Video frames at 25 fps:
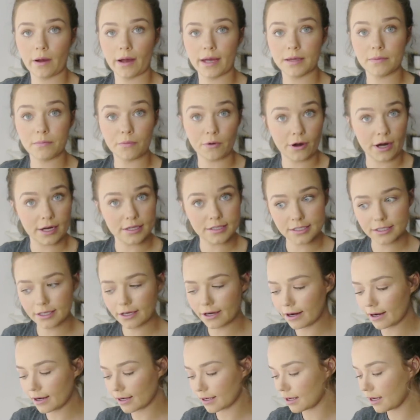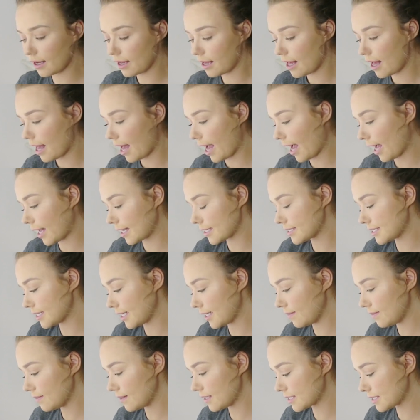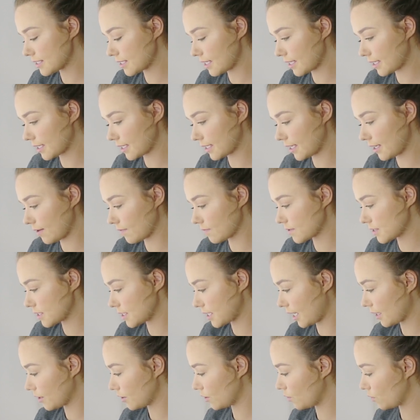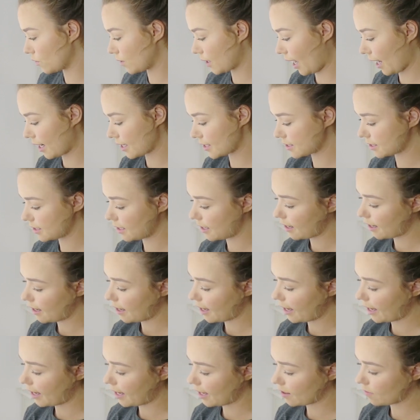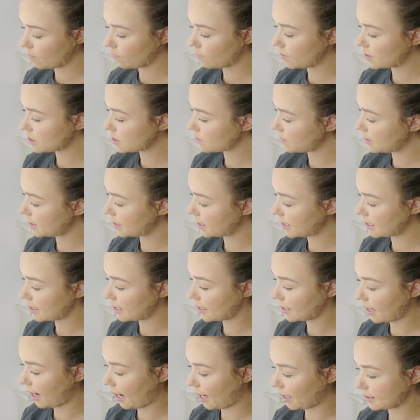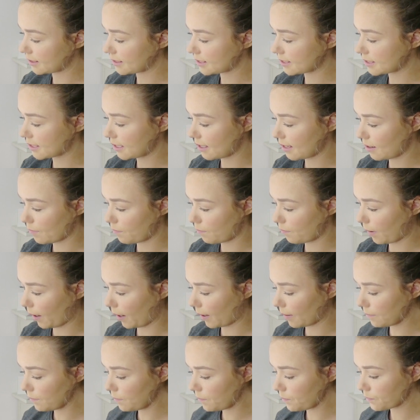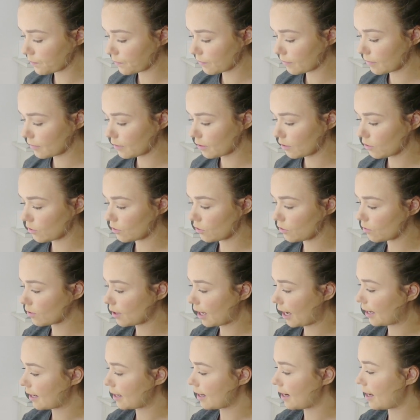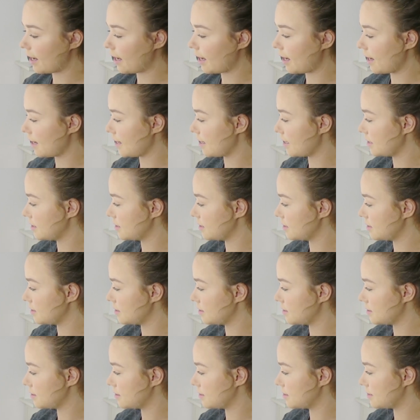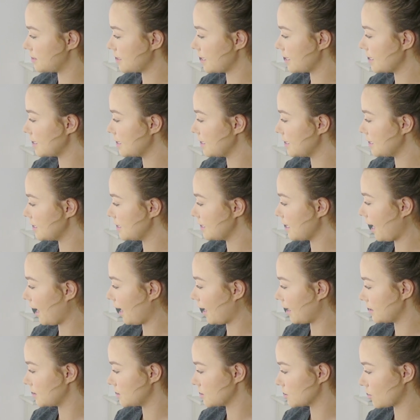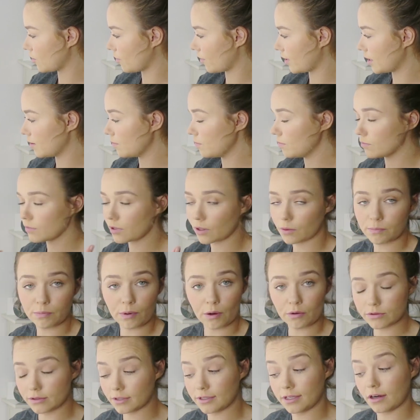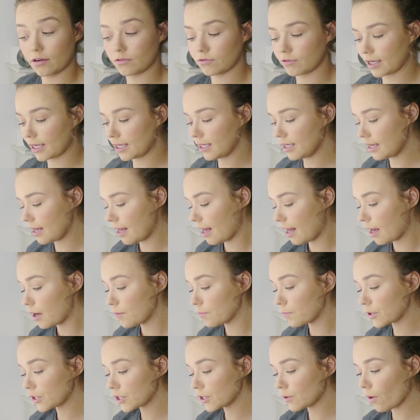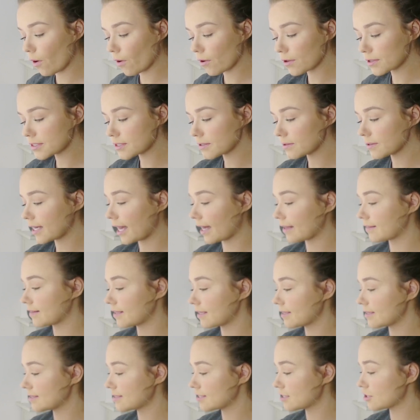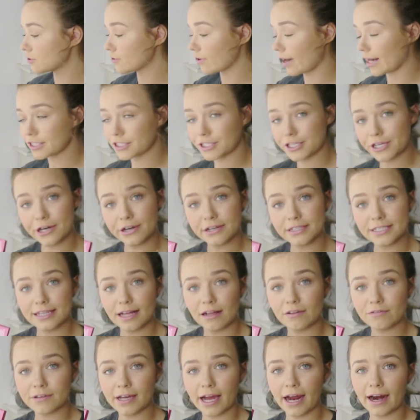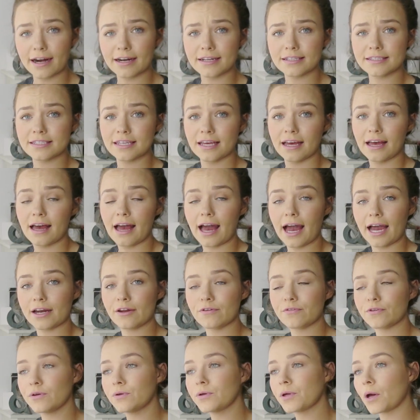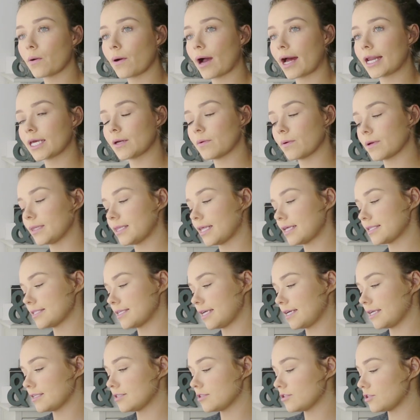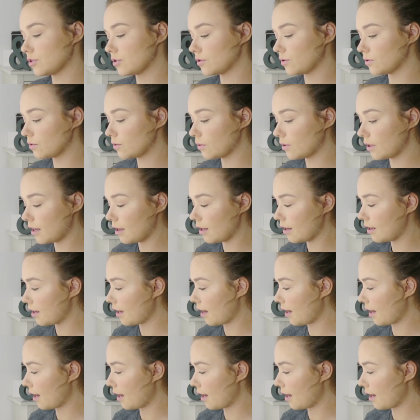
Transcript: by Miranda Kerr. And in this little gift set, you get a Vitamin E Enhanced Lip Balm. You get a Daily Hand Cream. They're both lovely. But you also get these Treasure Yourself cards. And if you know anyone that's into